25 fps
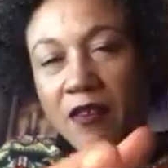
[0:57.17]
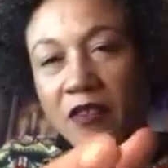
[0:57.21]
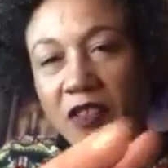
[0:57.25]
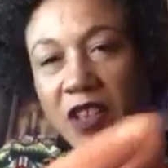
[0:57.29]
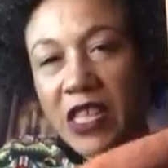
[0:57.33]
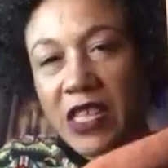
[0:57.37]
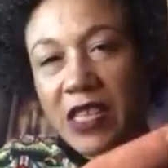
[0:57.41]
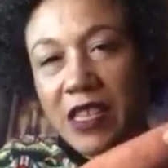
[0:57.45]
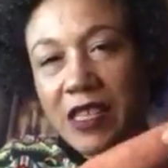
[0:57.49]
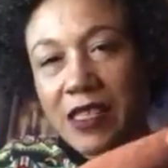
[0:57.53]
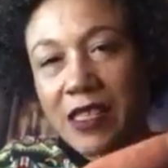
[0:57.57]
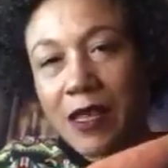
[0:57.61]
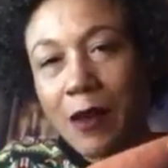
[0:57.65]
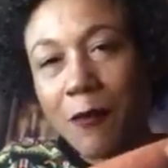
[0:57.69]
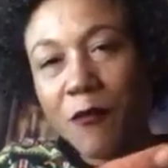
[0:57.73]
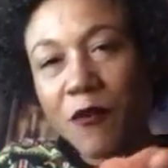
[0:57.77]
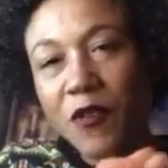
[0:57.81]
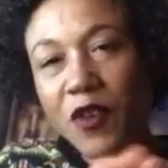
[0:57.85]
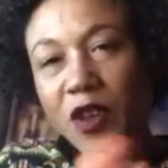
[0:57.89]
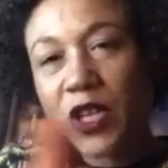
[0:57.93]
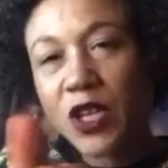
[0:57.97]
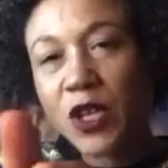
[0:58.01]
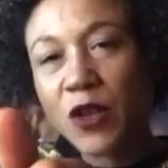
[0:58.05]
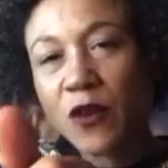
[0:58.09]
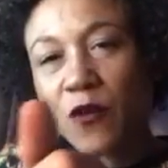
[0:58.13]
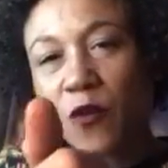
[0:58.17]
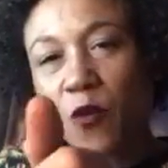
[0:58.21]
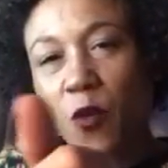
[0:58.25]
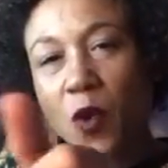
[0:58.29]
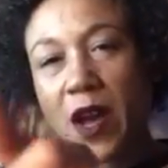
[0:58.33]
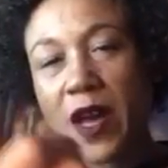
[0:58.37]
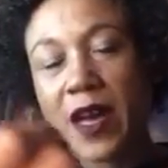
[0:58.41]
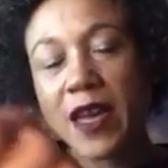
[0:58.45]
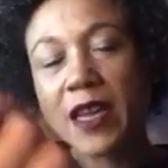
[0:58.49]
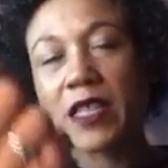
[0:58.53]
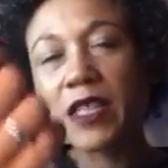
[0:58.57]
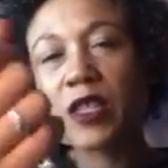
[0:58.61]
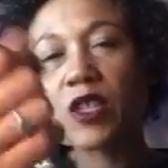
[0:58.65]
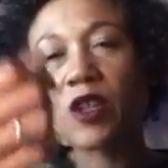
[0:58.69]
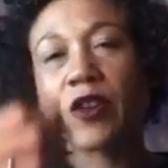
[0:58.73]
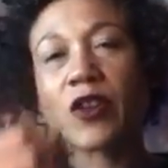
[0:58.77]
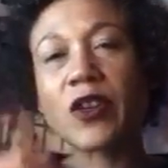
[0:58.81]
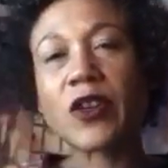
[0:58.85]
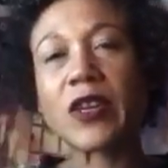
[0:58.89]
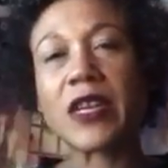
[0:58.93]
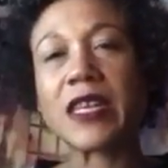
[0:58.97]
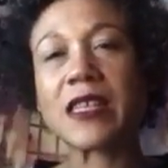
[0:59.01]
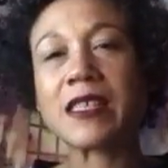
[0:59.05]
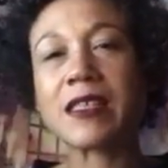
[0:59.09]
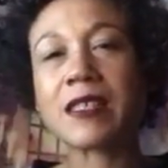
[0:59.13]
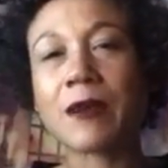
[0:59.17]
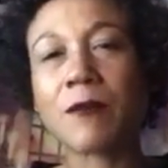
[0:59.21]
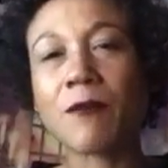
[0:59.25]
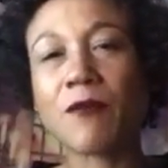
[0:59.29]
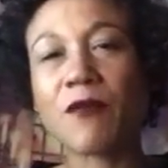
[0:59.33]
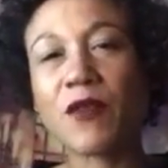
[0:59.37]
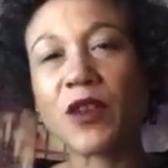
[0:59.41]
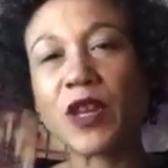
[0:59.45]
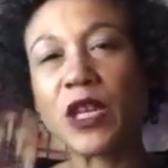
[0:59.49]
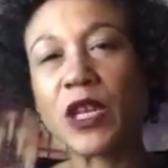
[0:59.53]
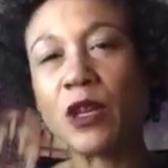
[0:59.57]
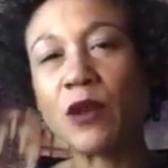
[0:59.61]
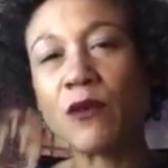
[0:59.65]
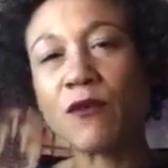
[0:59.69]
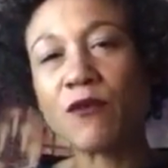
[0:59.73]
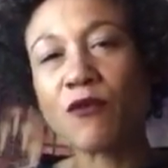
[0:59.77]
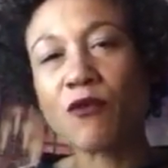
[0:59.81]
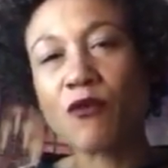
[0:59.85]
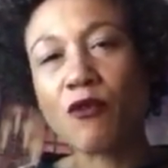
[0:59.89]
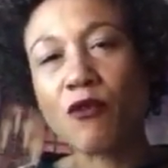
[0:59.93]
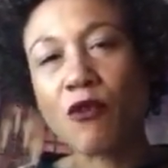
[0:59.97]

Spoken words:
This is something you've worked on, it's something you've